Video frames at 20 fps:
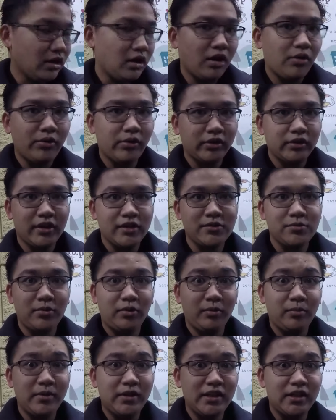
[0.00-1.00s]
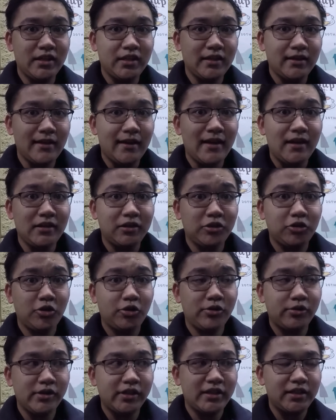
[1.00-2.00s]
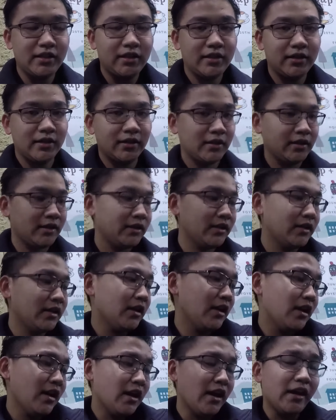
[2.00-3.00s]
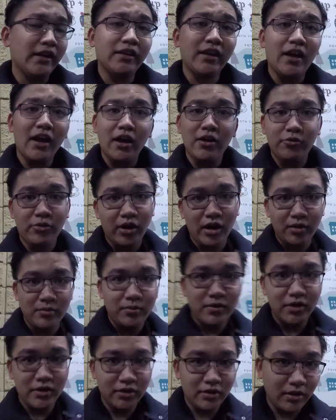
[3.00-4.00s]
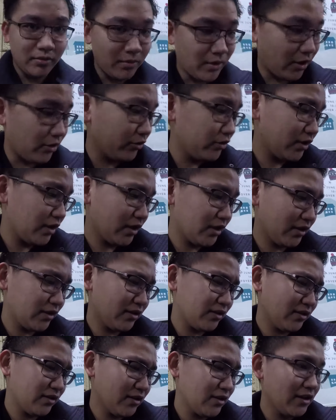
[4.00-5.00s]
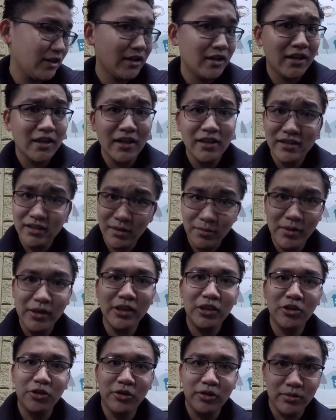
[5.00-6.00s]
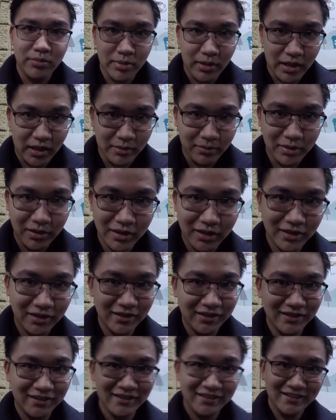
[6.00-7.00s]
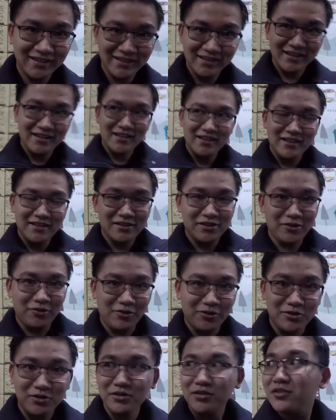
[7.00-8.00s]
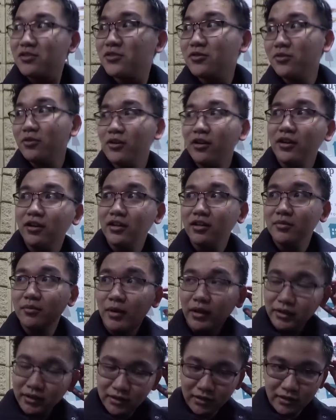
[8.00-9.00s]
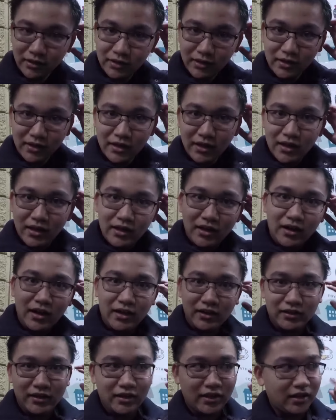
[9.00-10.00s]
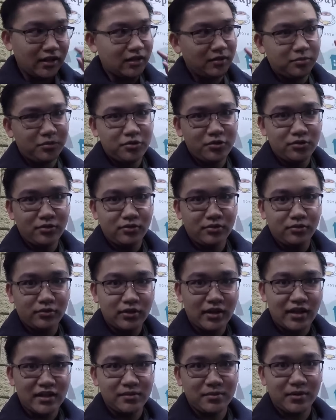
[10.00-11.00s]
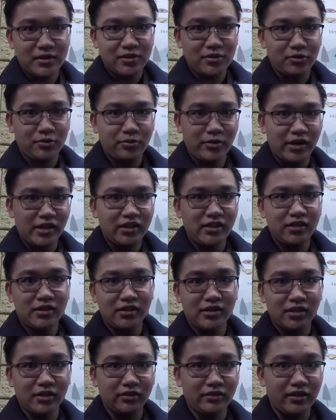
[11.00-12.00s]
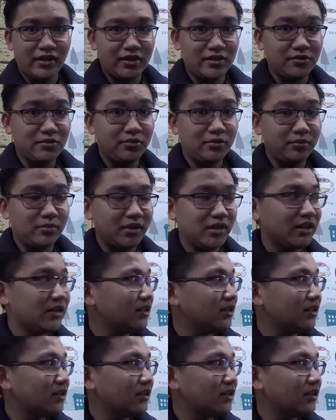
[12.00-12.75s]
Our class will be 8:30 and I arrived here about 7:35, so too early, but I think I have 2 classmates already in the classroom.